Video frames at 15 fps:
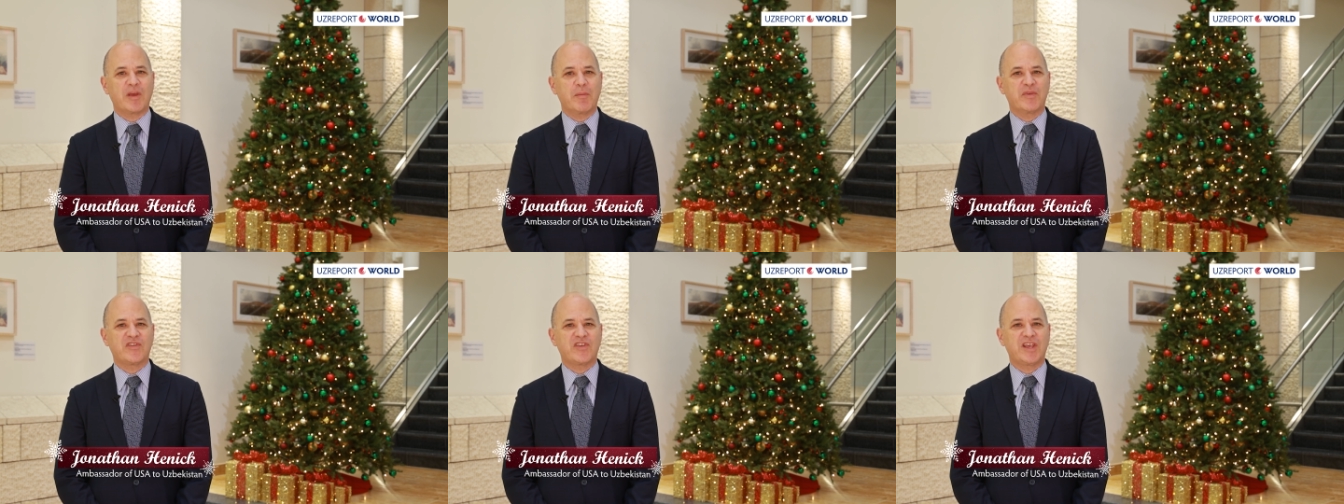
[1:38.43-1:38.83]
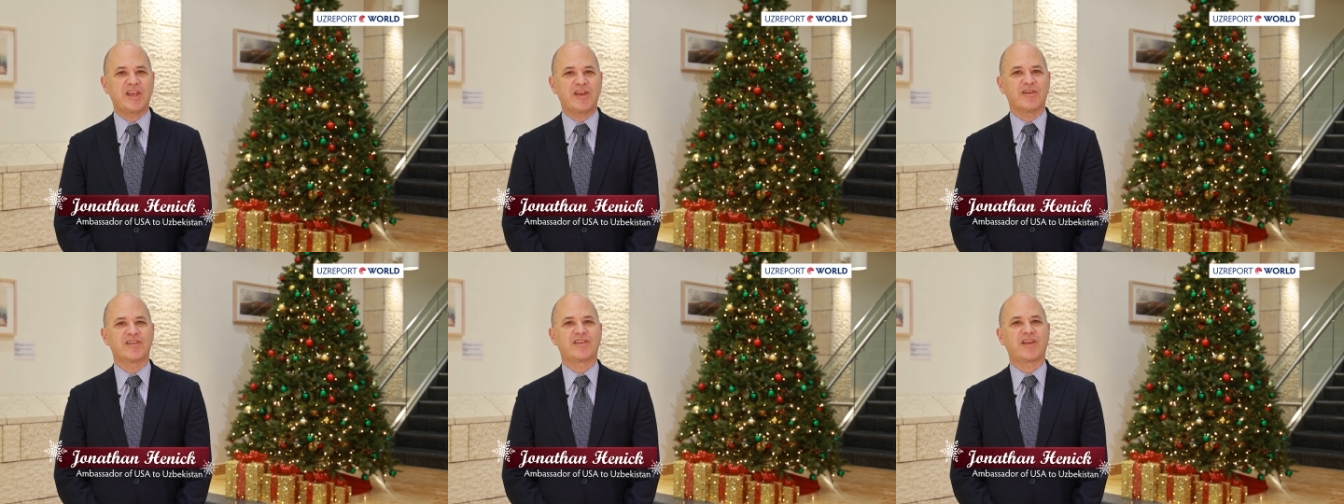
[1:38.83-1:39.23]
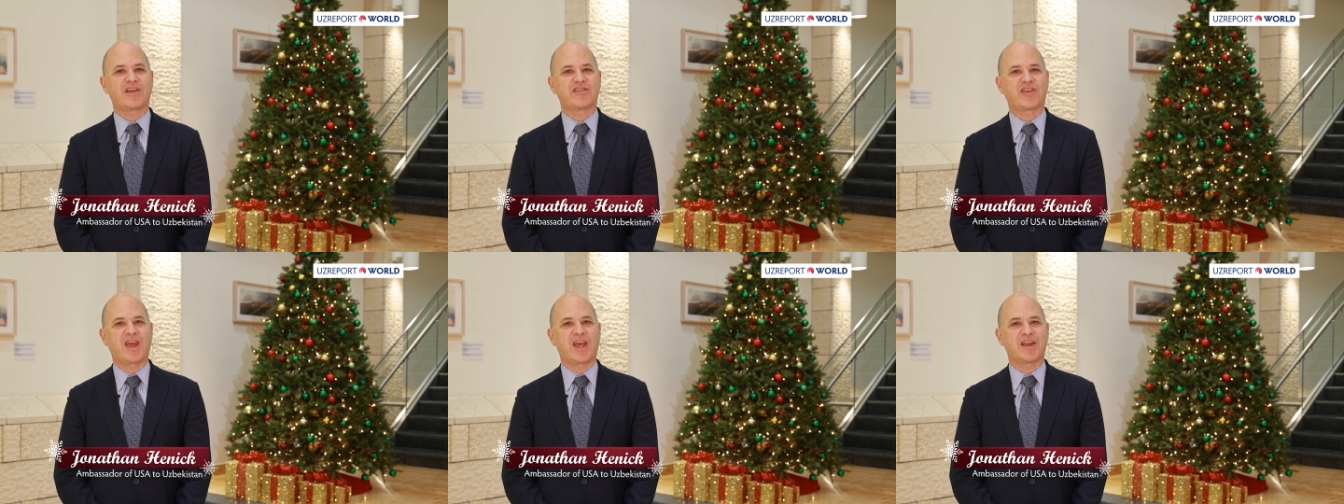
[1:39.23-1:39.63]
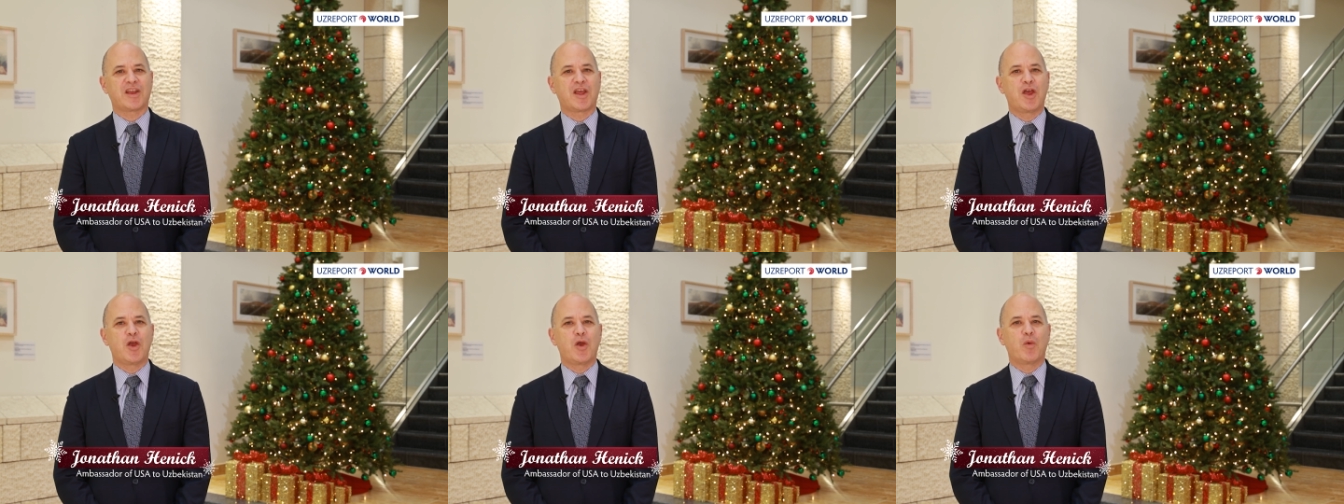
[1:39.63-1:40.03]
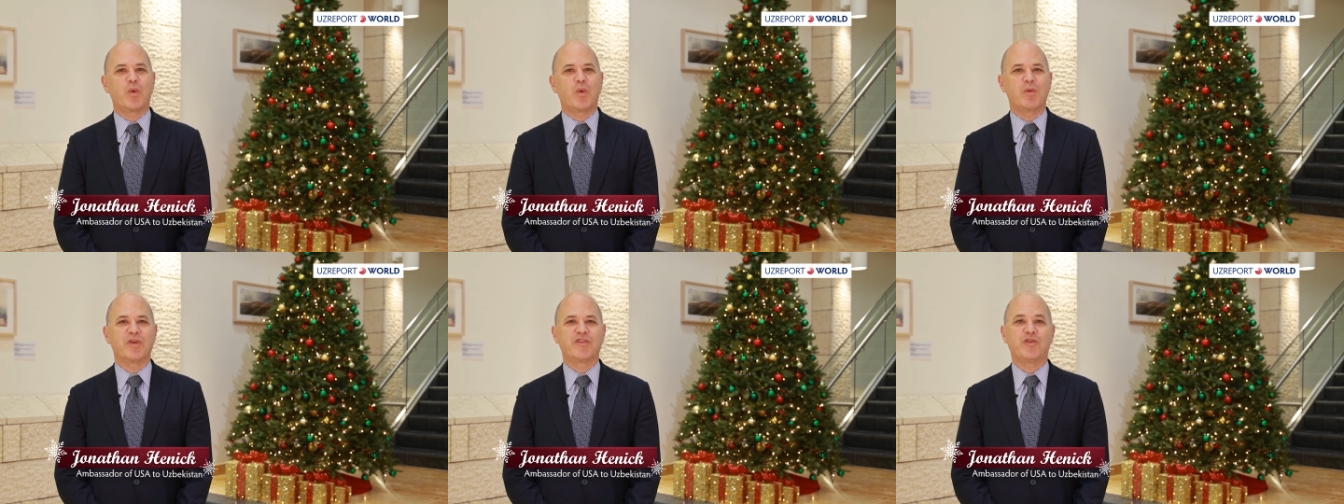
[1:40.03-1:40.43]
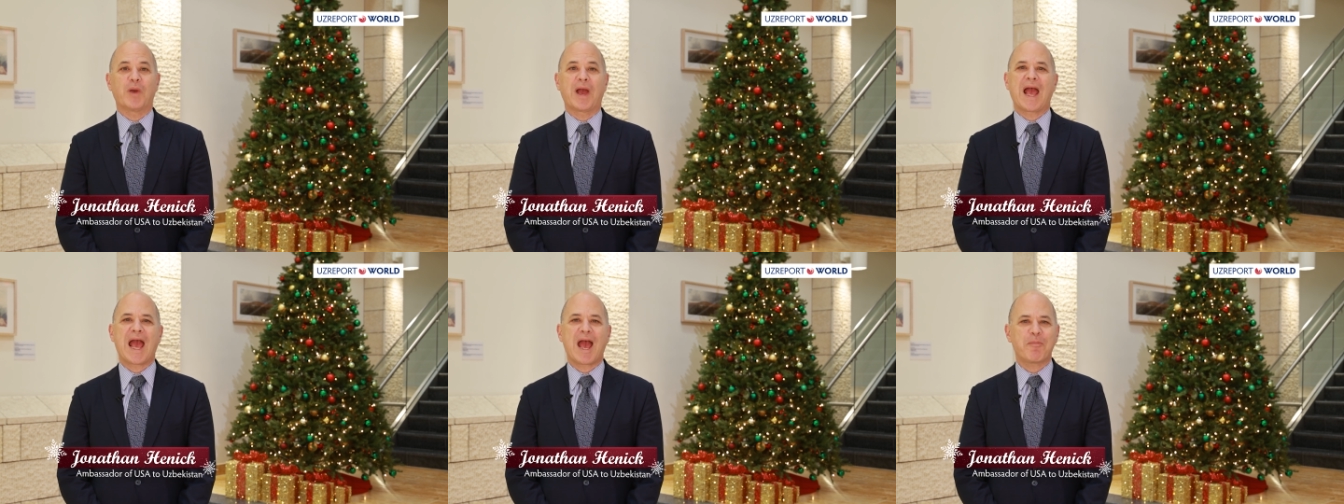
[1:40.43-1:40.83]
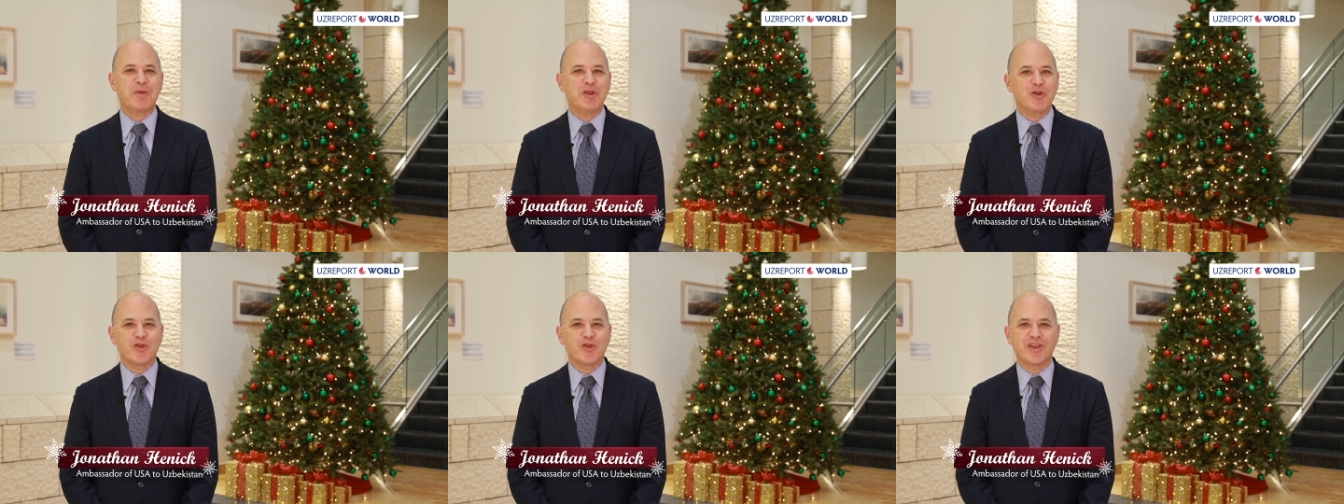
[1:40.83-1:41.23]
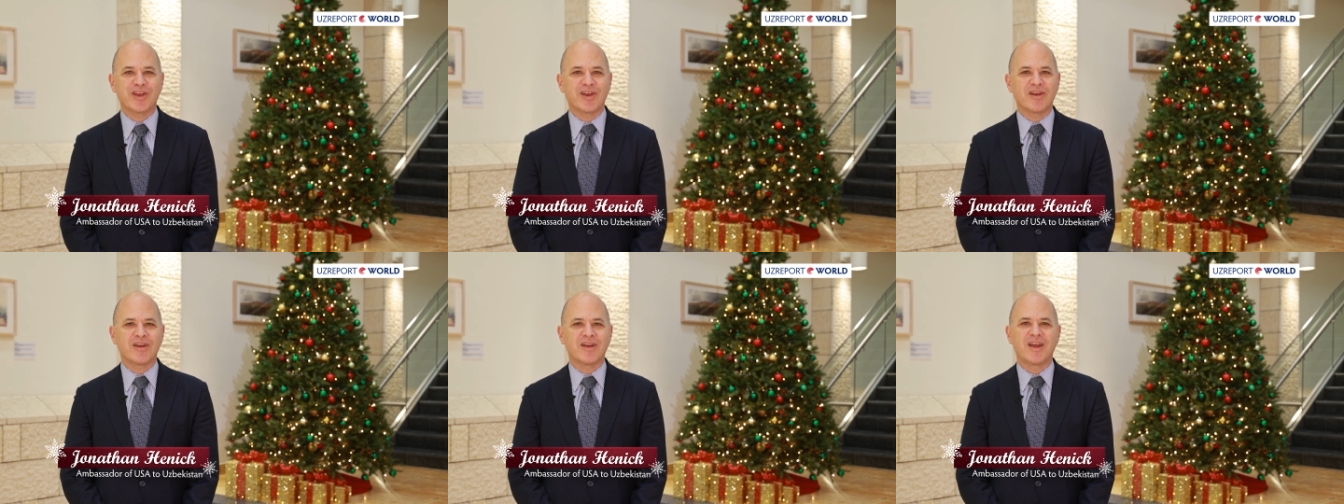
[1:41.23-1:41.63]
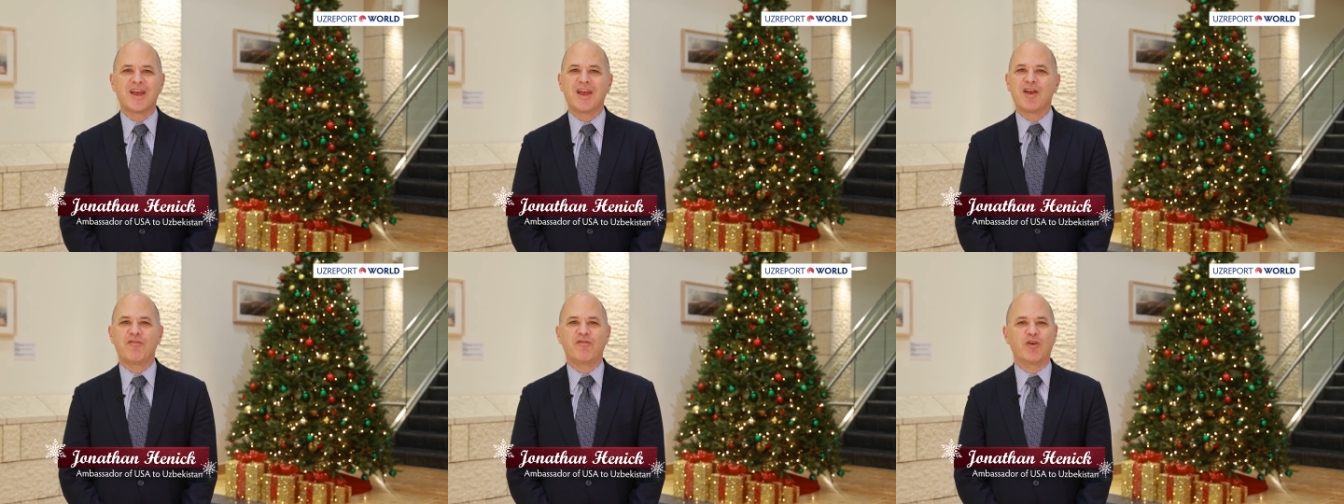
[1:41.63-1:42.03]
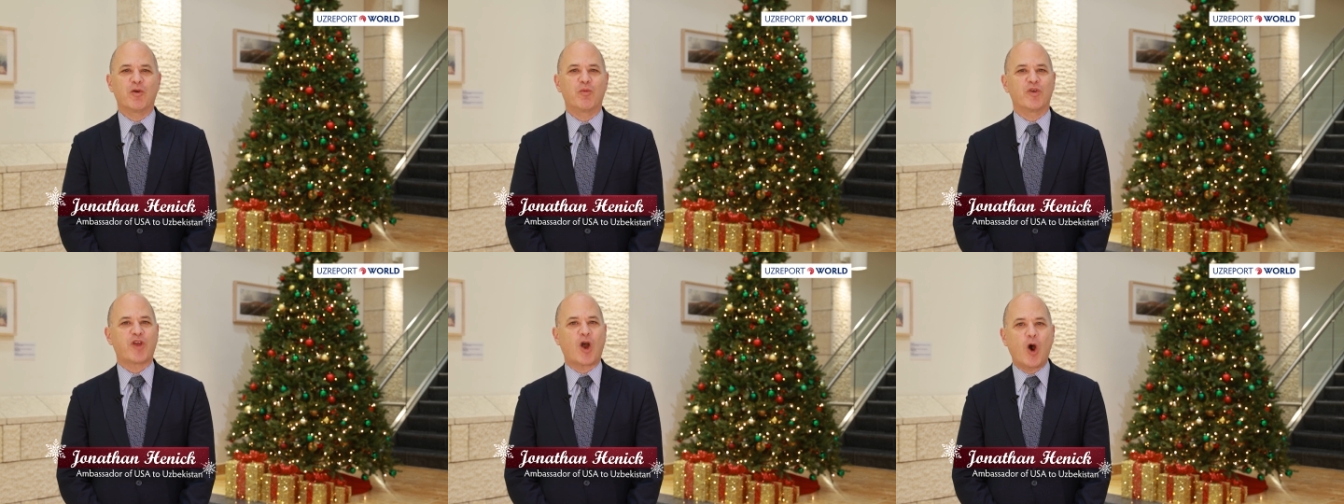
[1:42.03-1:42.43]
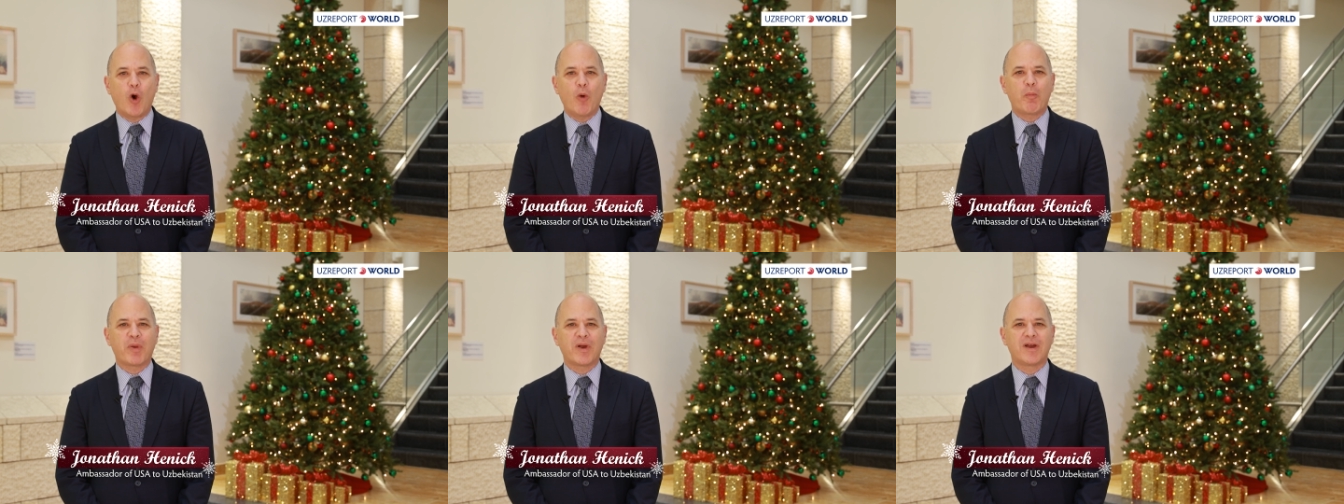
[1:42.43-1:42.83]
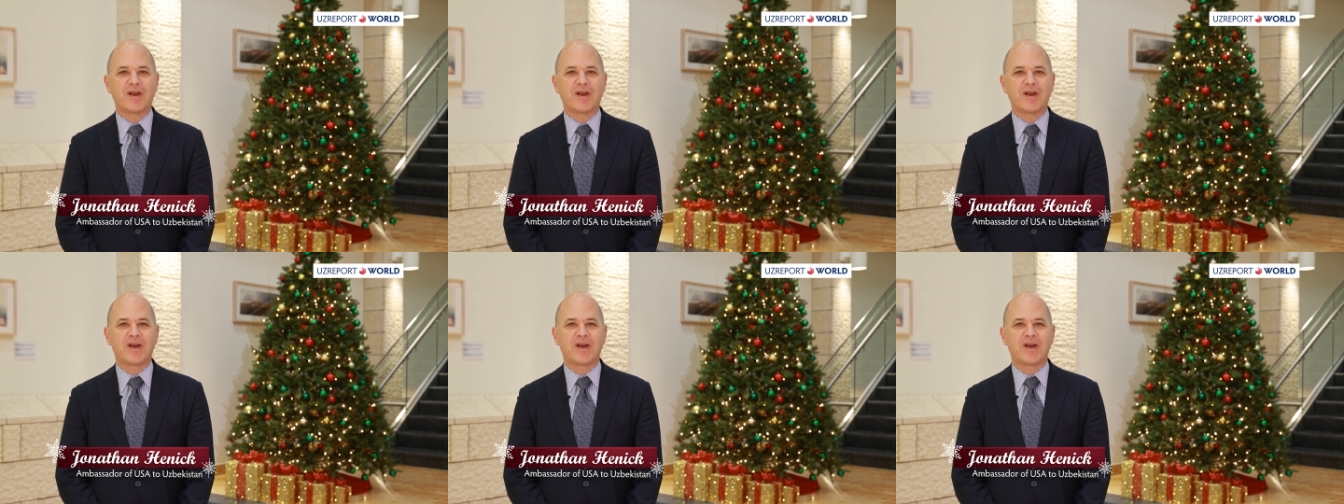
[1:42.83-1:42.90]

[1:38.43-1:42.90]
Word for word: Embassy here in Tashkent, we wish you a happy new year filled with hope,